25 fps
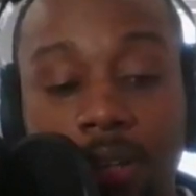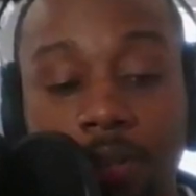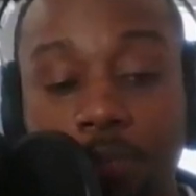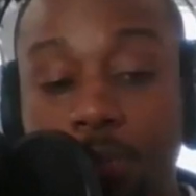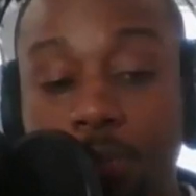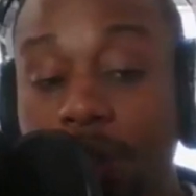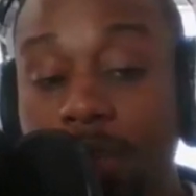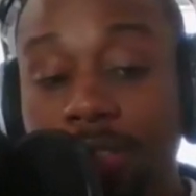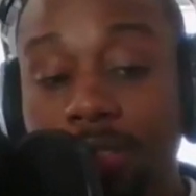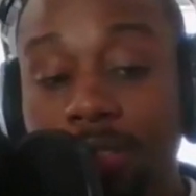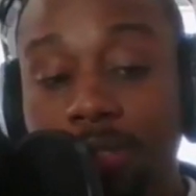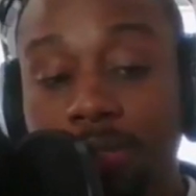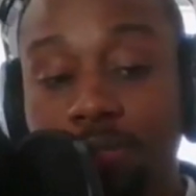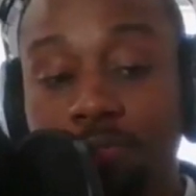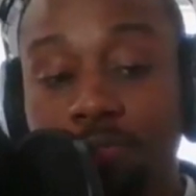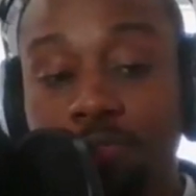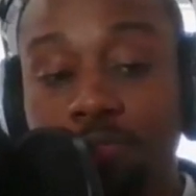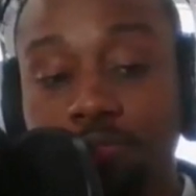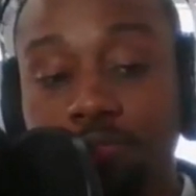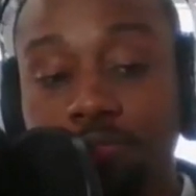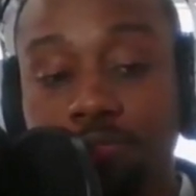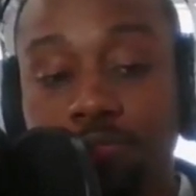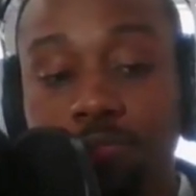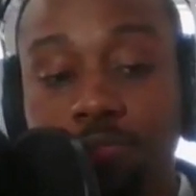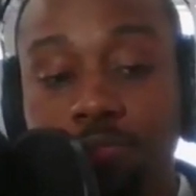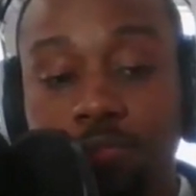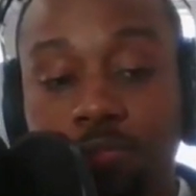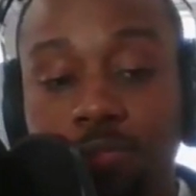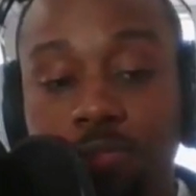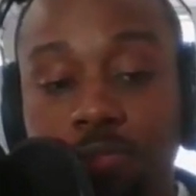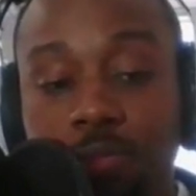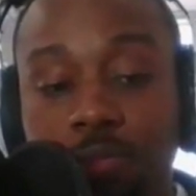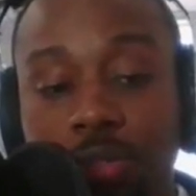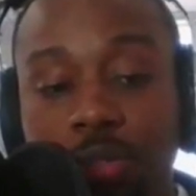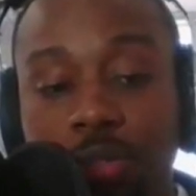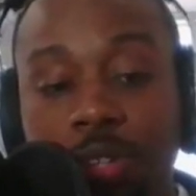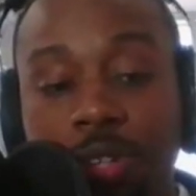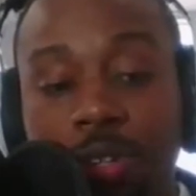Because
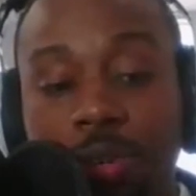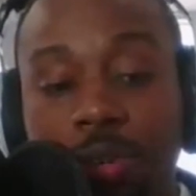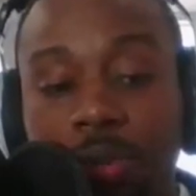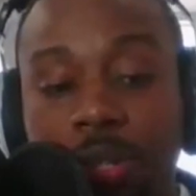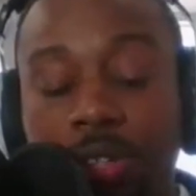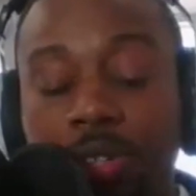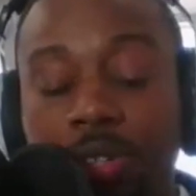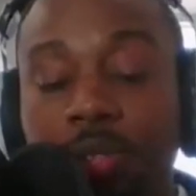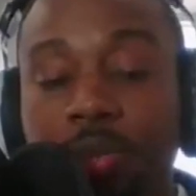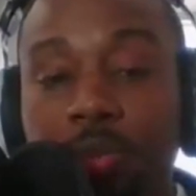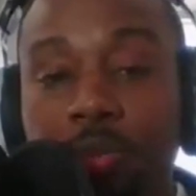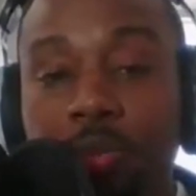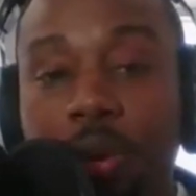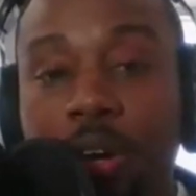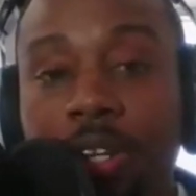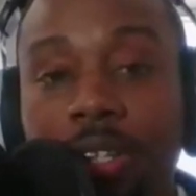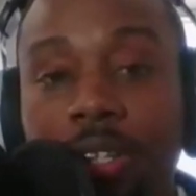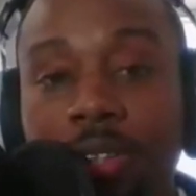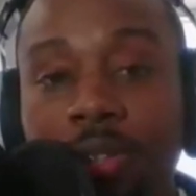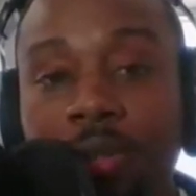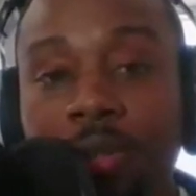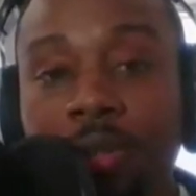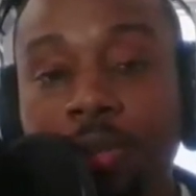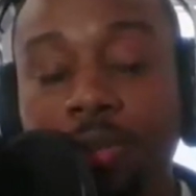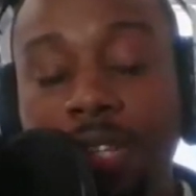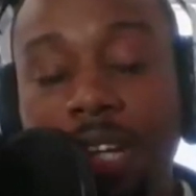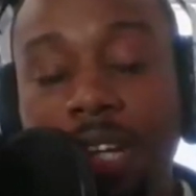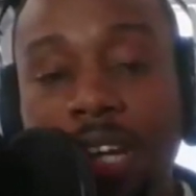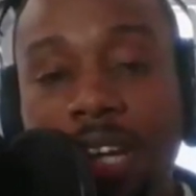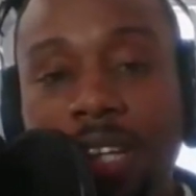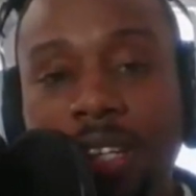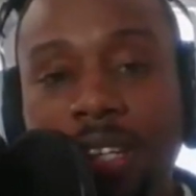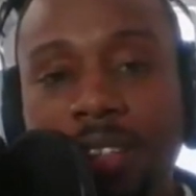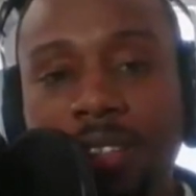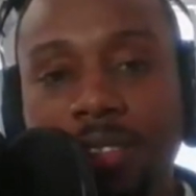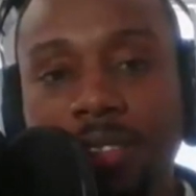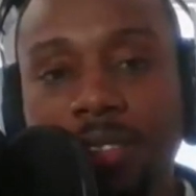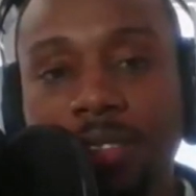you can only do one or two
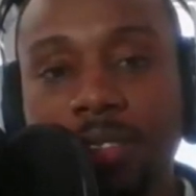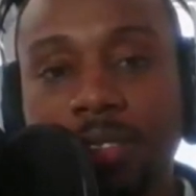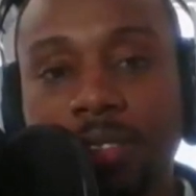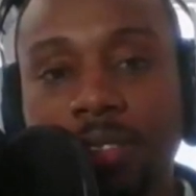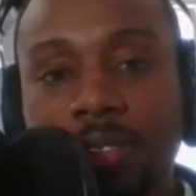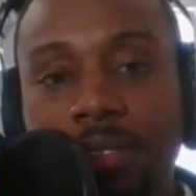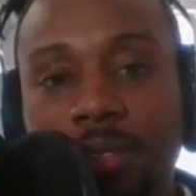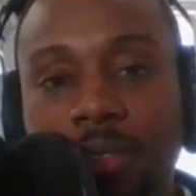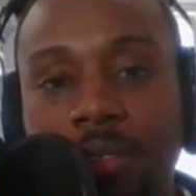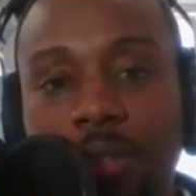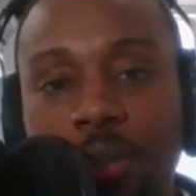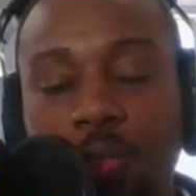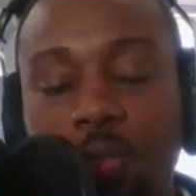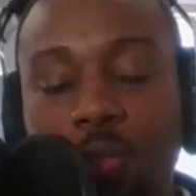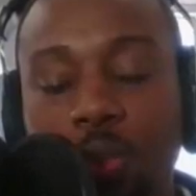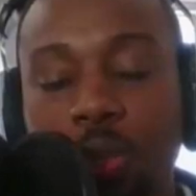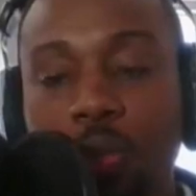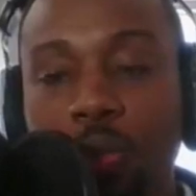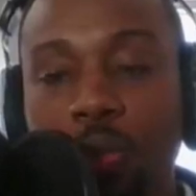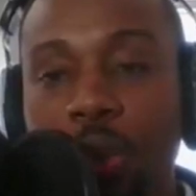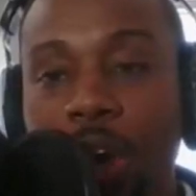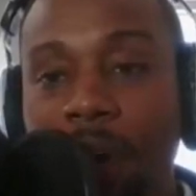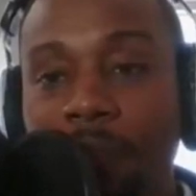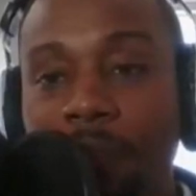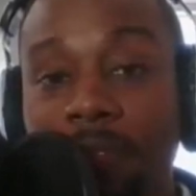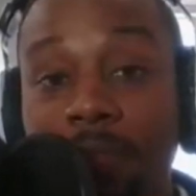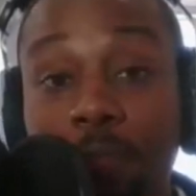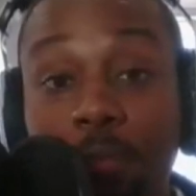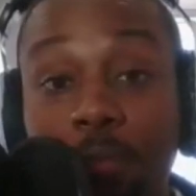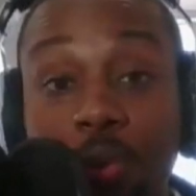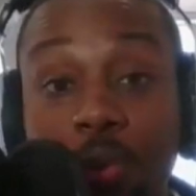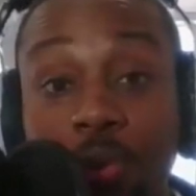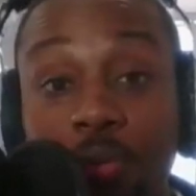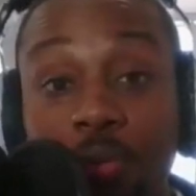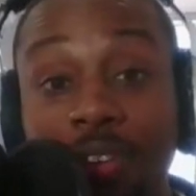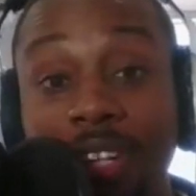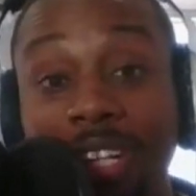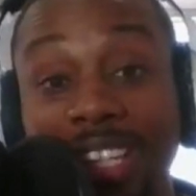things. When you have to
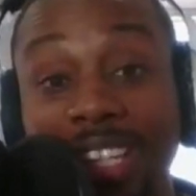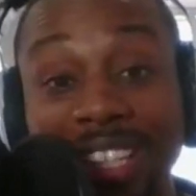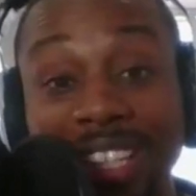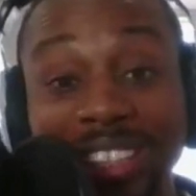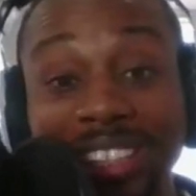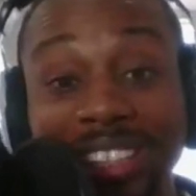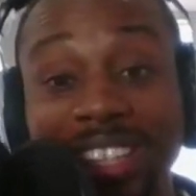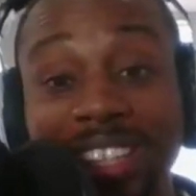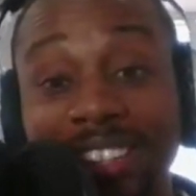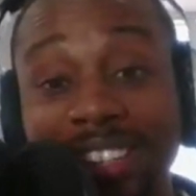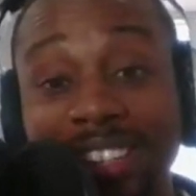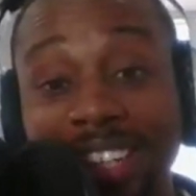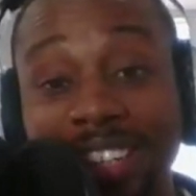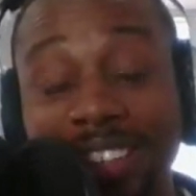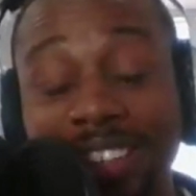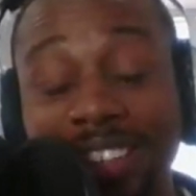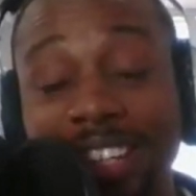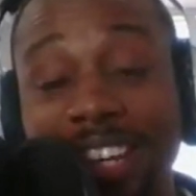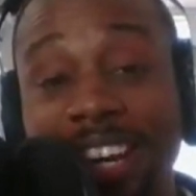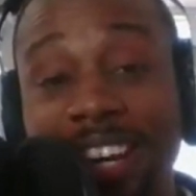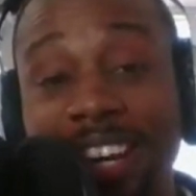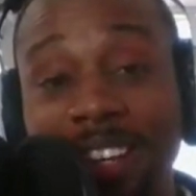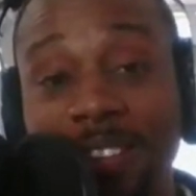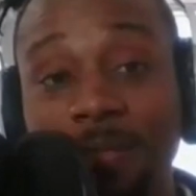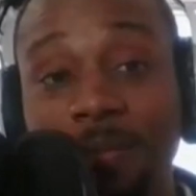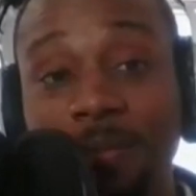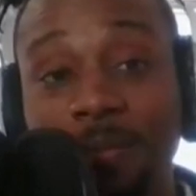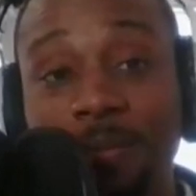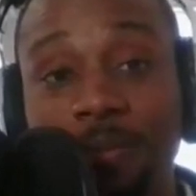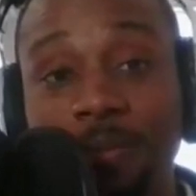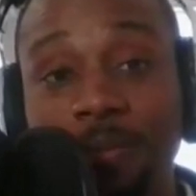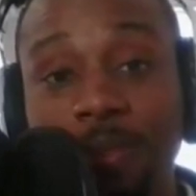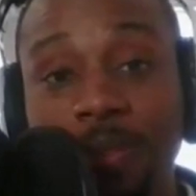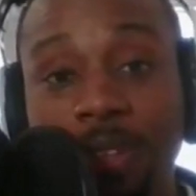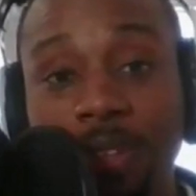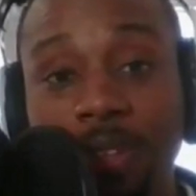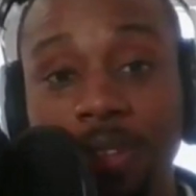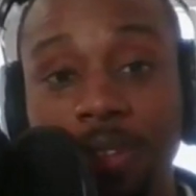move in an instant like that,
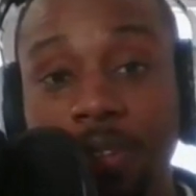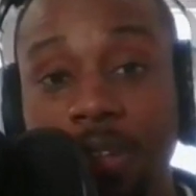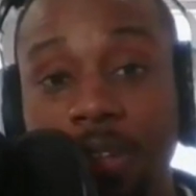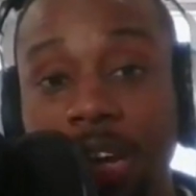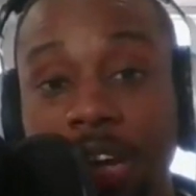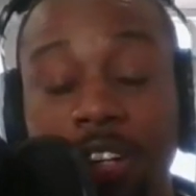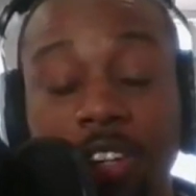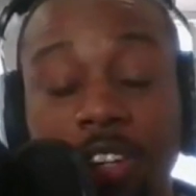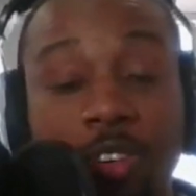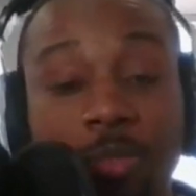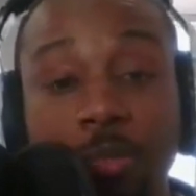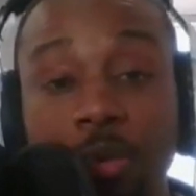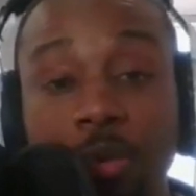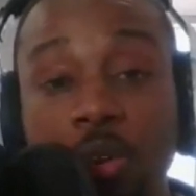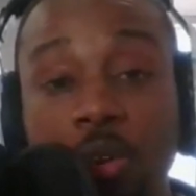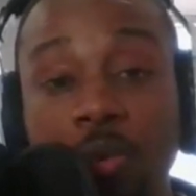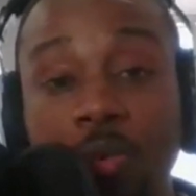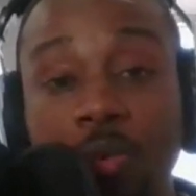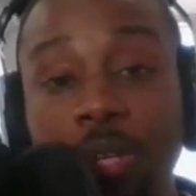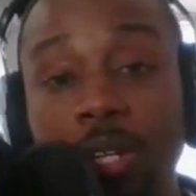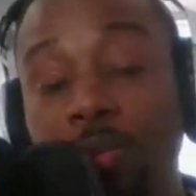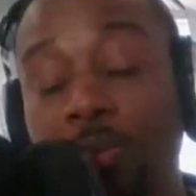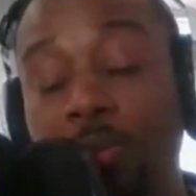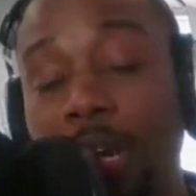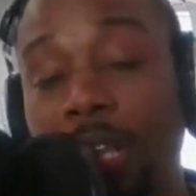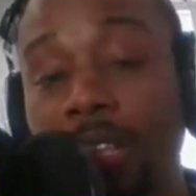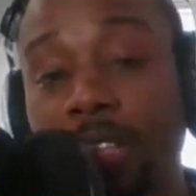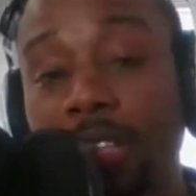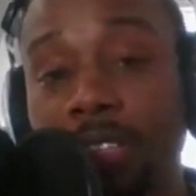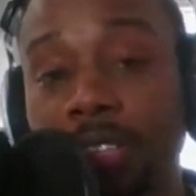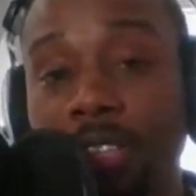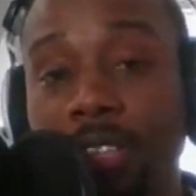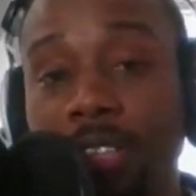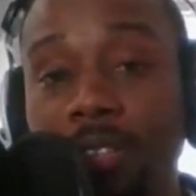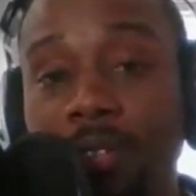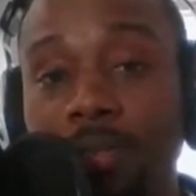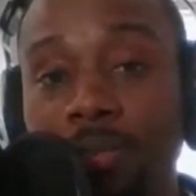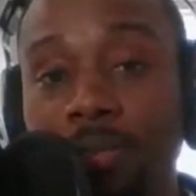you got to go move with a
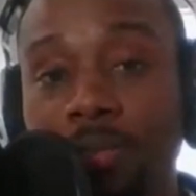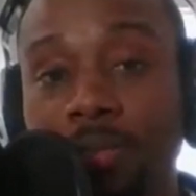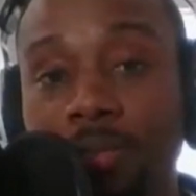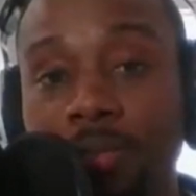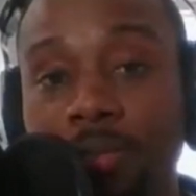relative,